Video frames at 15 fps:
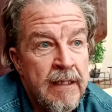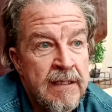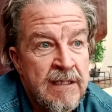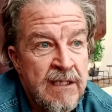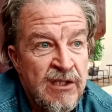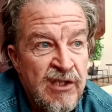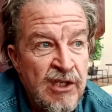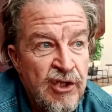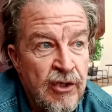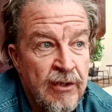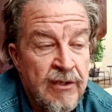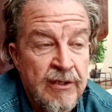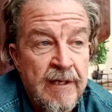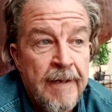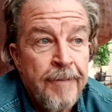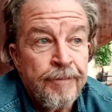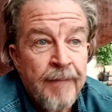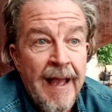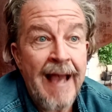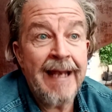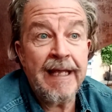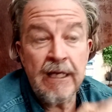decisions,
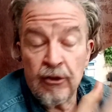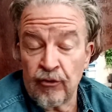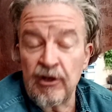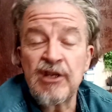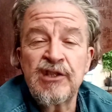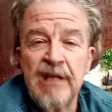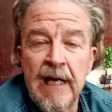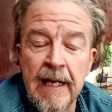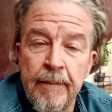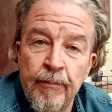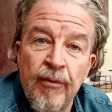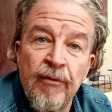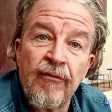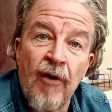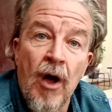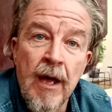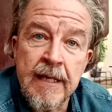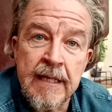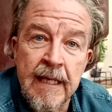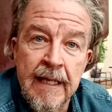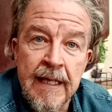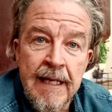and increasingly
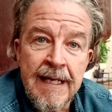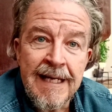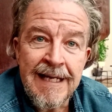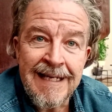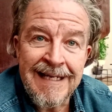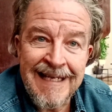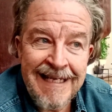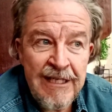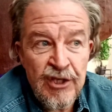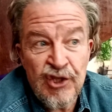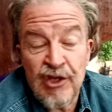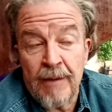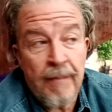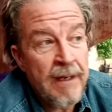providing leadership.